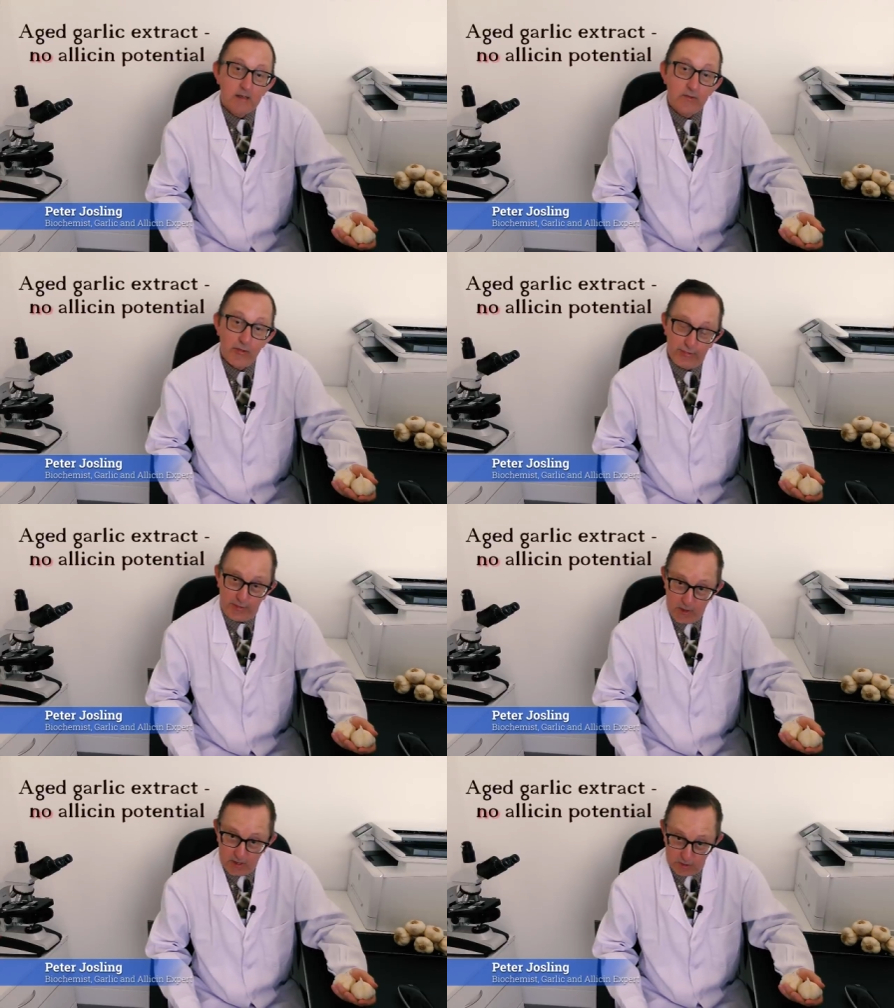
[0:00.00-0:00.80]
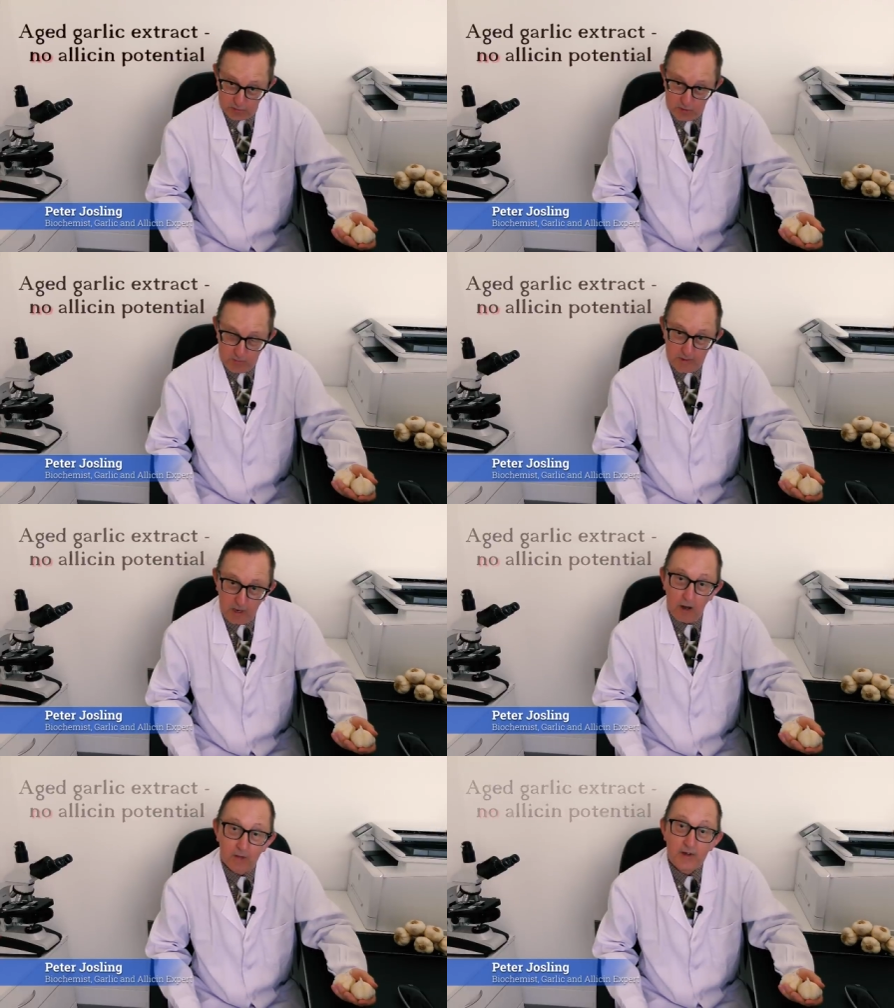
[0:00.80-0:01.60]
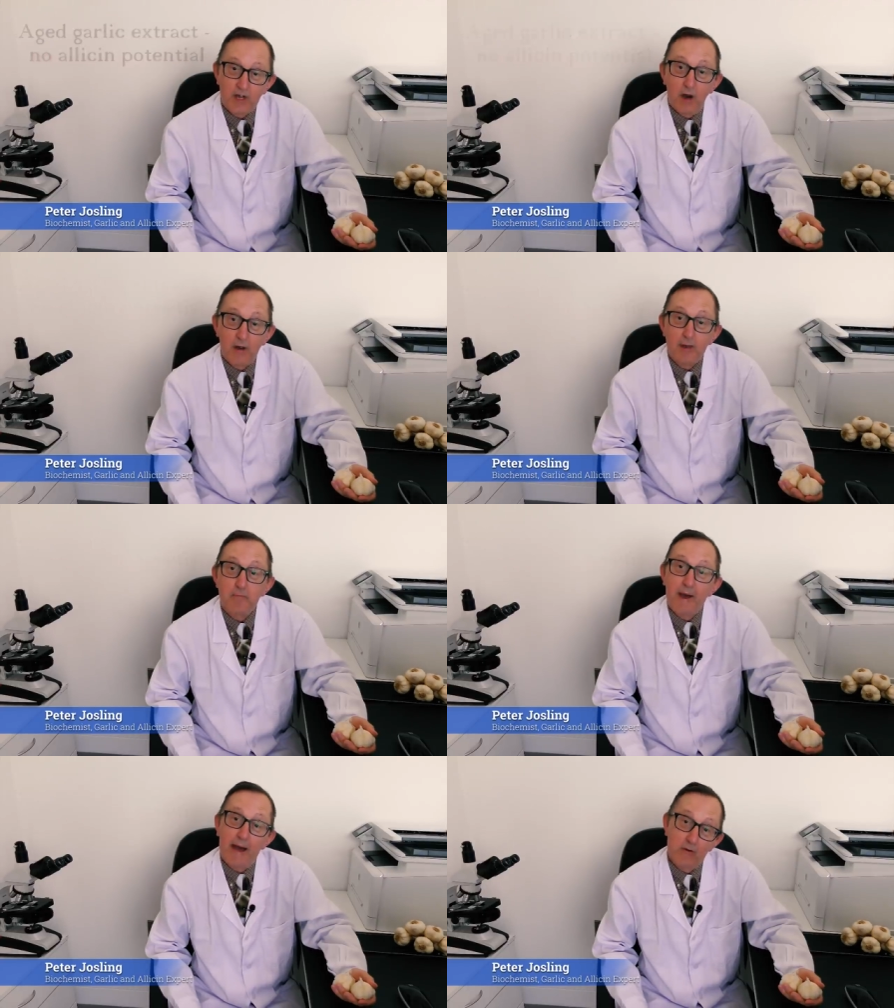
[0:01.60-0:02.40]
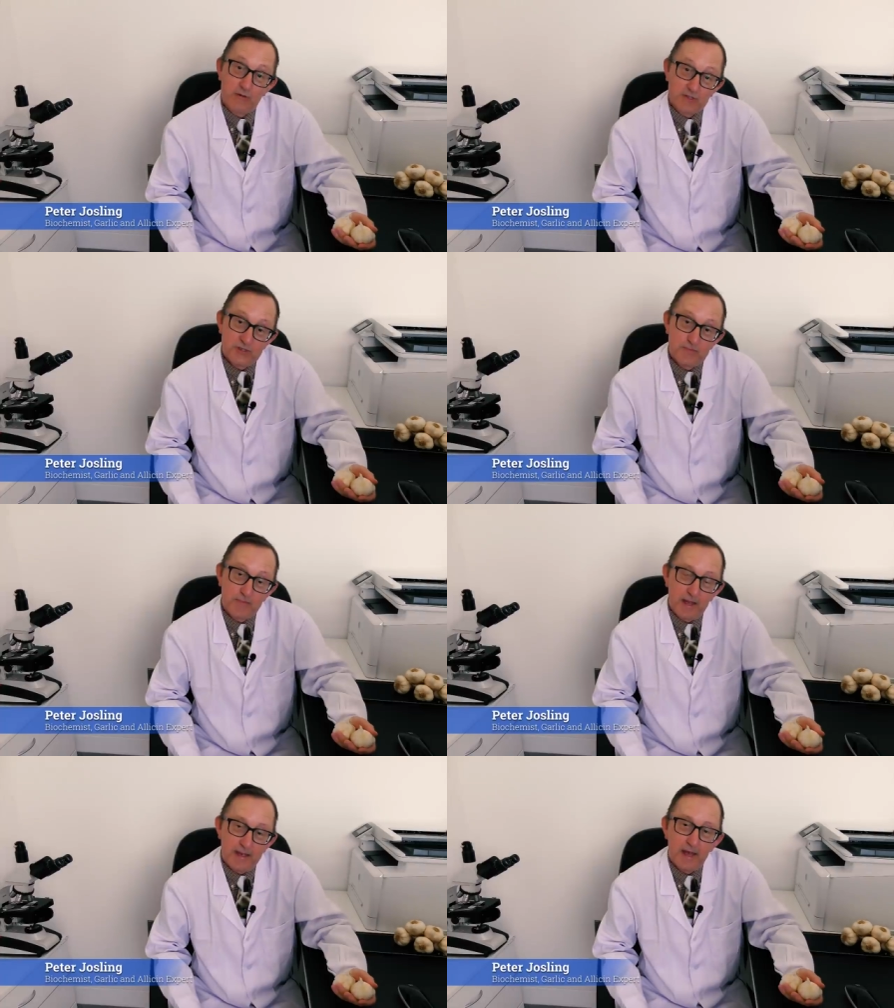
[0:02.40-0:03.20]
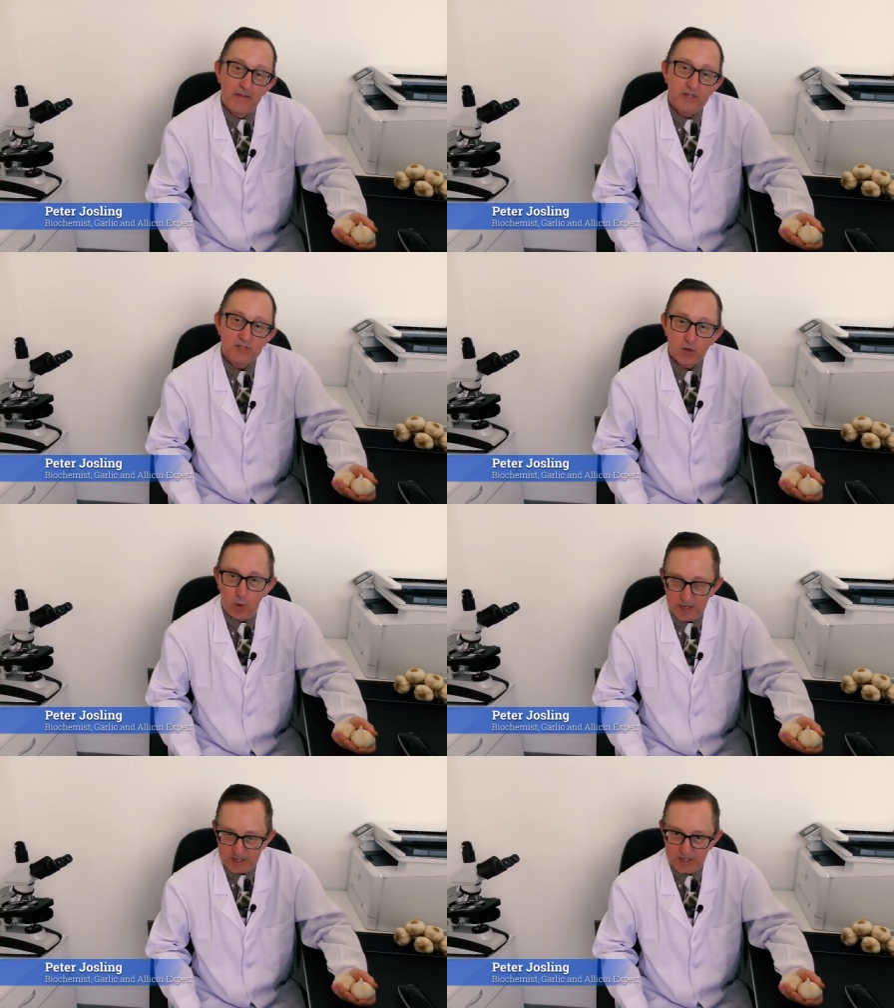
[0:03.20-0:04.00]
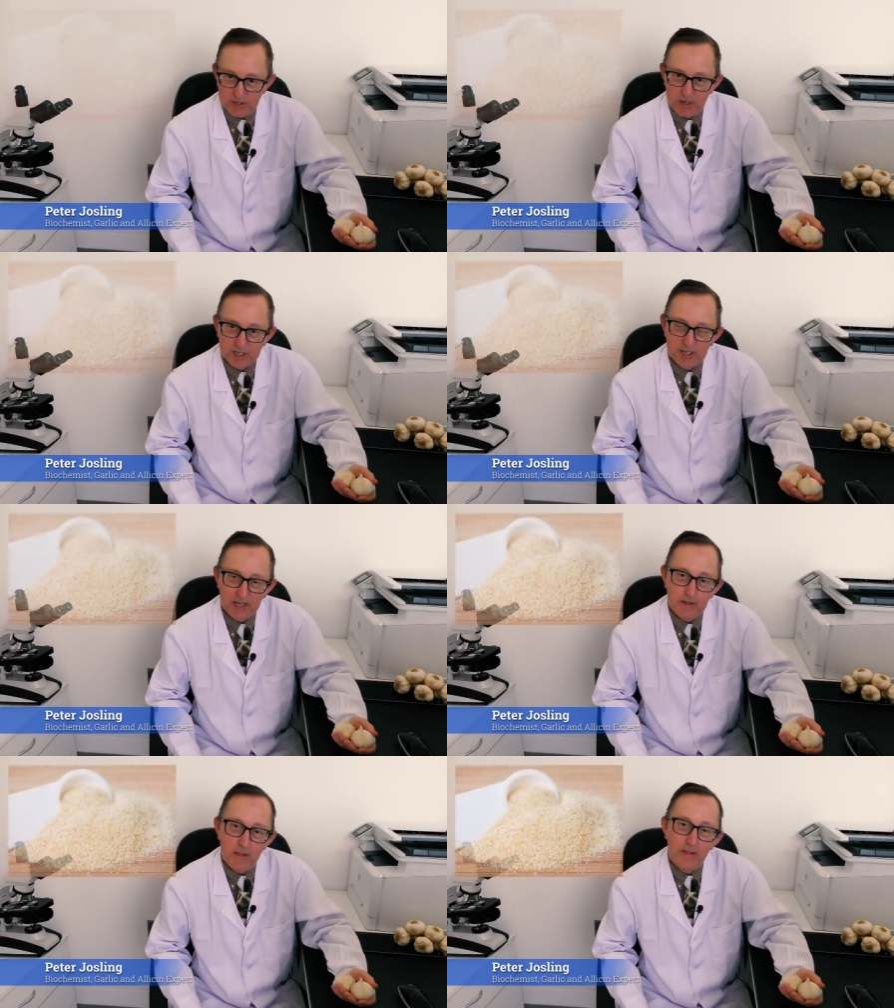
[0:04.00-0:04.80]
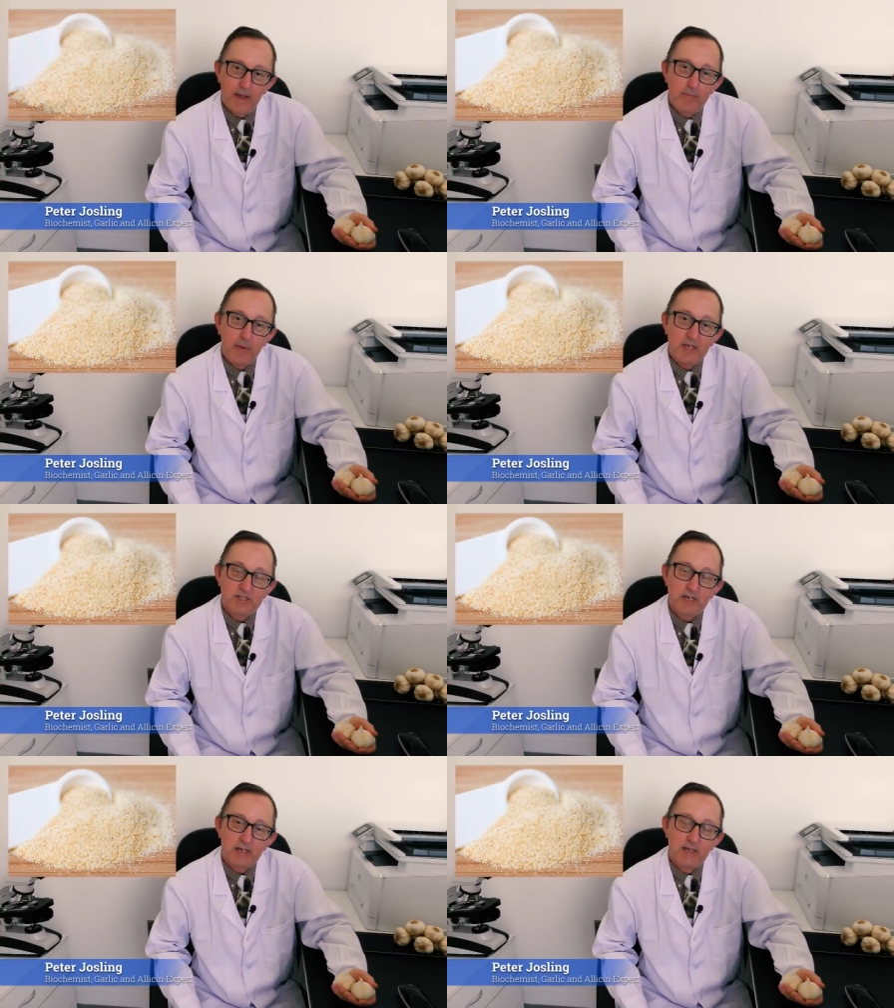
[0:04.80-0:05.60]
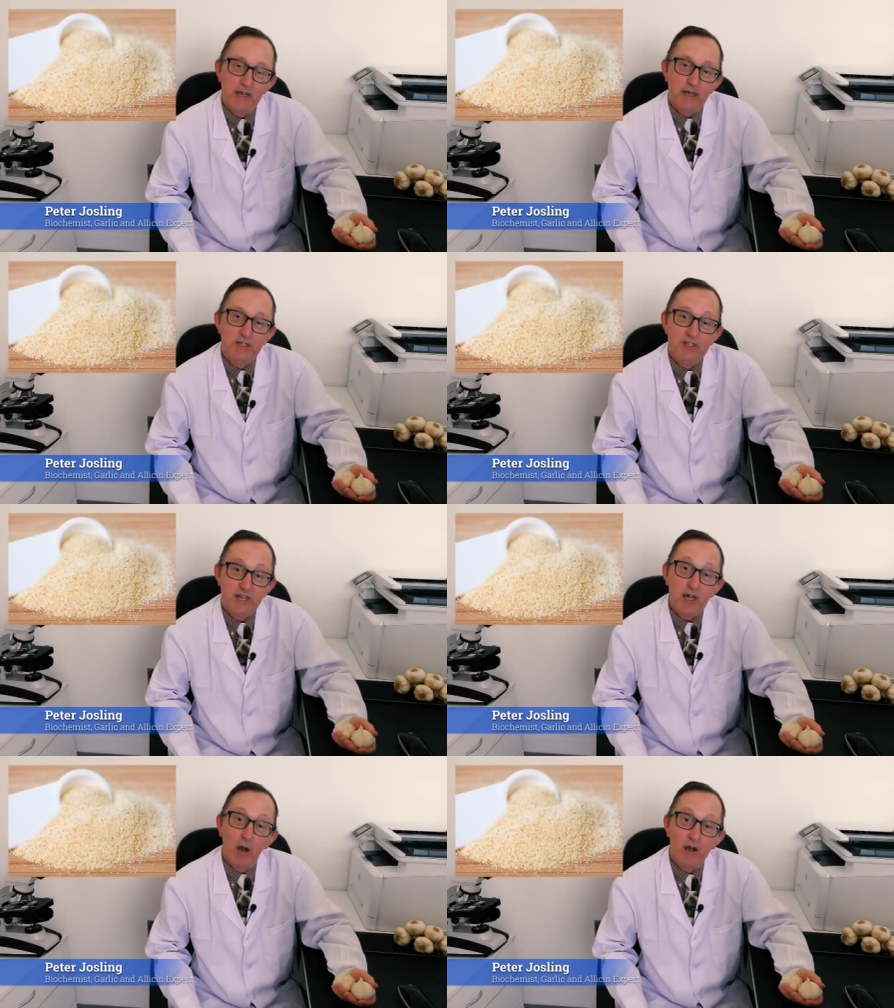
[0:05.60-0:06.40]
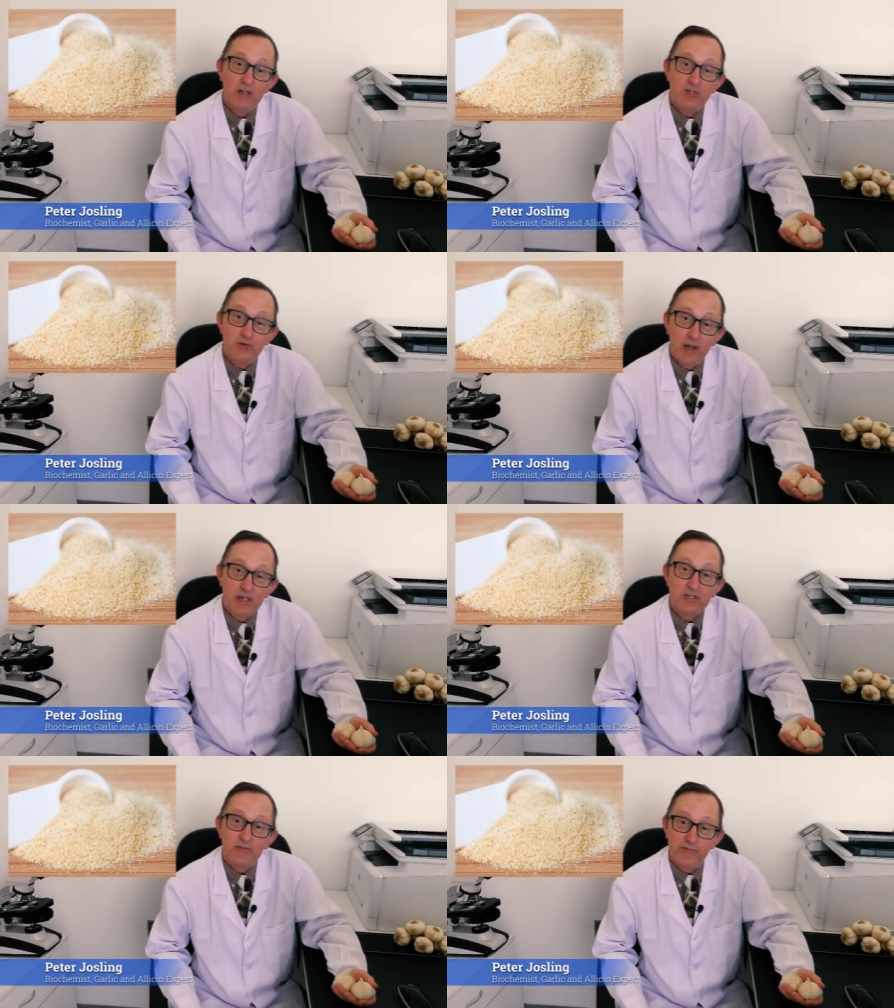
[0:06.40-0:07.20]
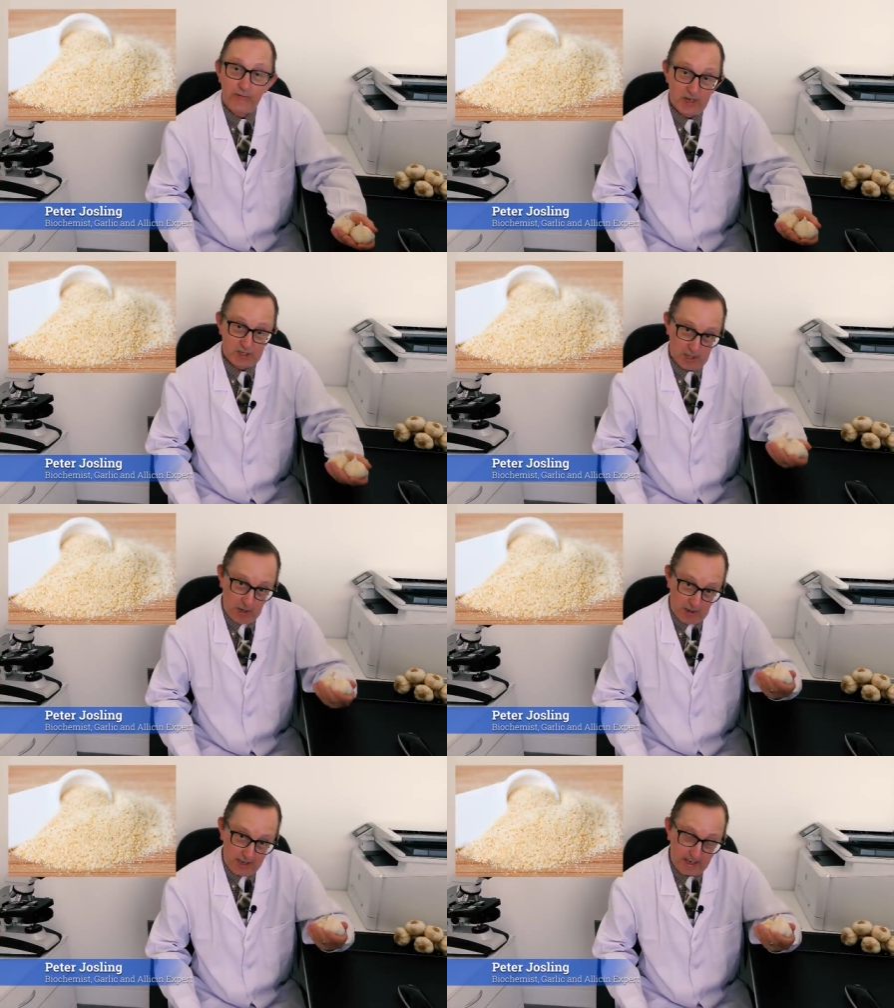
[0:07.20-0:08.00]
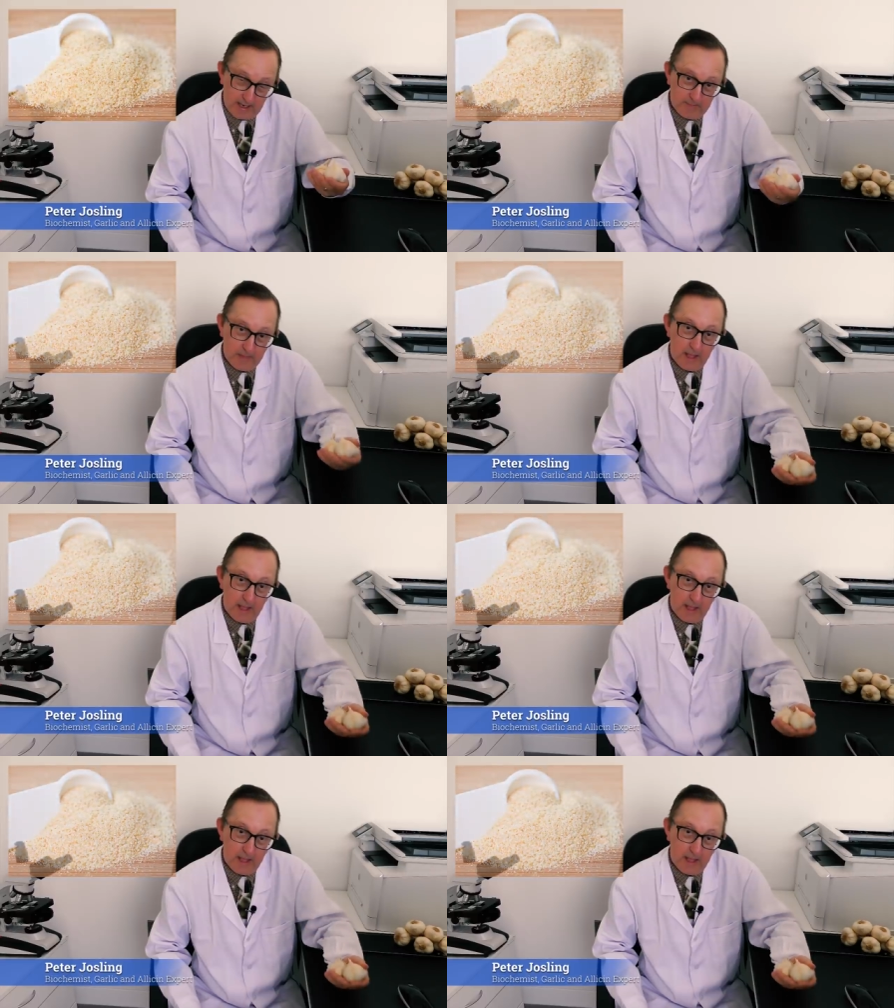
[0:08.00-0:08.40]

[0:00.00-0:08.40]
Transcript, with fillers: The third group are the garlic powders. Now these are quite interesting in that they basically dehydrate fresh garlic,